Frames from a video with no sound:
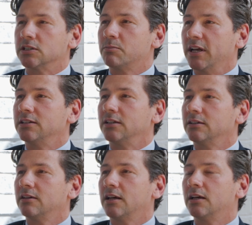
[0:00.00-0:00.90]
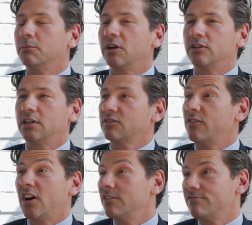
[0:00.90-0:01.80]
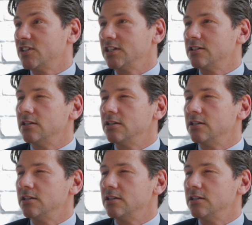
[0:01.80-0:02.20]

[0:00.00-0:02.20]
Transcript: expecting um, over the next five six